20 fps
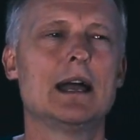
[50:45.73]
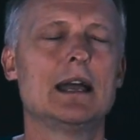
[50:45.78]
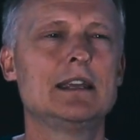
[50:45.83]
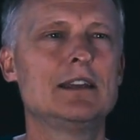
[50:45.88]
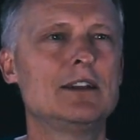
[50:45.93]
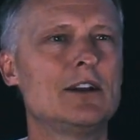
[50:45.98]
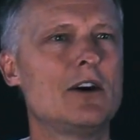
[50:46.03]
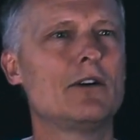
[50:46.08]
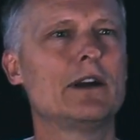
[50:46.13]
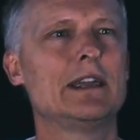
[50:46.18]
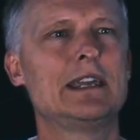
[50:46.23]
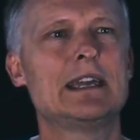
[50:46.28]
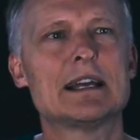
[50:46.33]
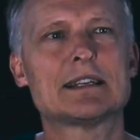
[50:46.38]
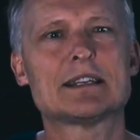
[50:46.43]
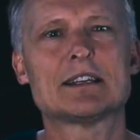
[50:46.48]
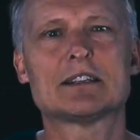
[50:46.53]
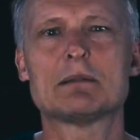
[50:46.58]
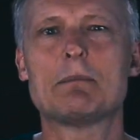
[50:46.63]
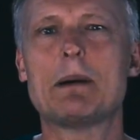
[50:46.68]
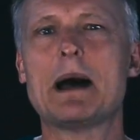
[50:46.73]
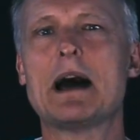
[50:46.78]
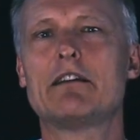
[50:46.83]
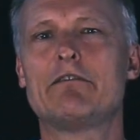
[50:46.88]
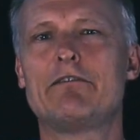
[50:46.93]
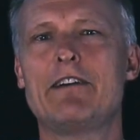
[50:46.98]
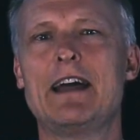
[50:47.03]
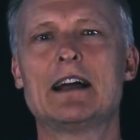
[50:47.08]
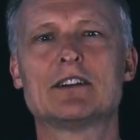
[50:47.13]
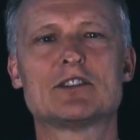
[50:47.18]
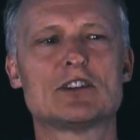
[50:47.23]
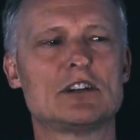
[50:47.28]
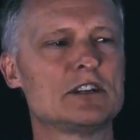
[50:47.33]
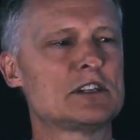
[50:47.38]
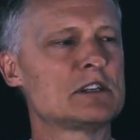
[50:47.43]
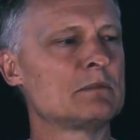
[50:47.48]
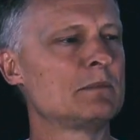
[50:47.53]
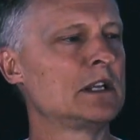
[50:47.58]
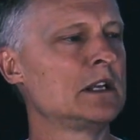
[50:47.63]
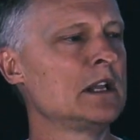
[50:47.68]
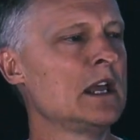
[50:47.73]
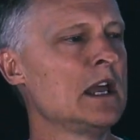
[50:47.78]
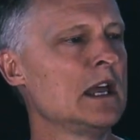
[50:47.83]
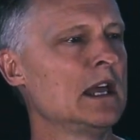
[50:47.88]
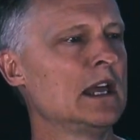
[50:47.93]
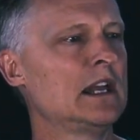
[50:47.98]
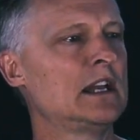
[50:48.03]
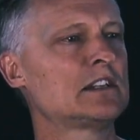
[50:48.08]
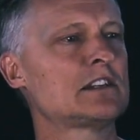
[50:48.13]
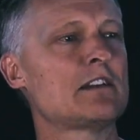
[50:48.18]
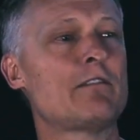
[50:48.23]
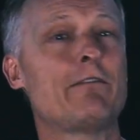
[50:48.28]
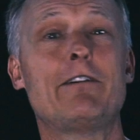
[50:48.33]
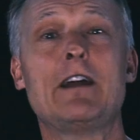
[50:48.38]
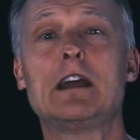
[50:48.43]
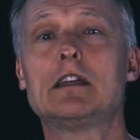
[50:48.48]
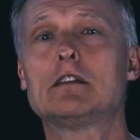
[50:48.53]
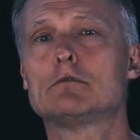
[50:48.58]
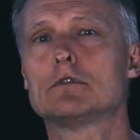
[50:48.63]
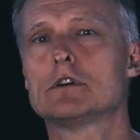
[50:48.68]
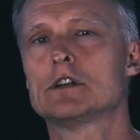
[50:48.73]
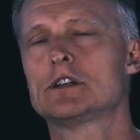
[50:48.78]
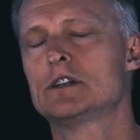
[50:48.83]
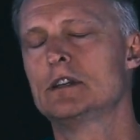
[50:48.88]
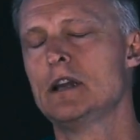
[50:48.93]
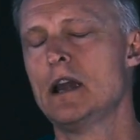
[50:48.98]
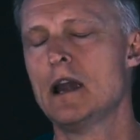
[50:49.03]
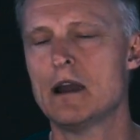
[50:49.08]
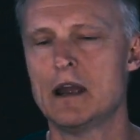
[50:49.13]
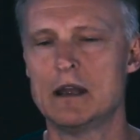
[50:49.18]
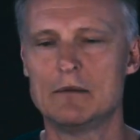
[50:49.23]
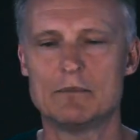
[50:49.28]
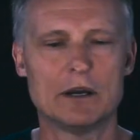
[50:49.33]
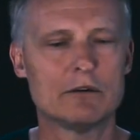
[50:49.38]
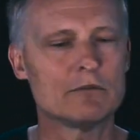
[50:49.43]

You know, yes, it's about evangelism and it's a faith we're sharing,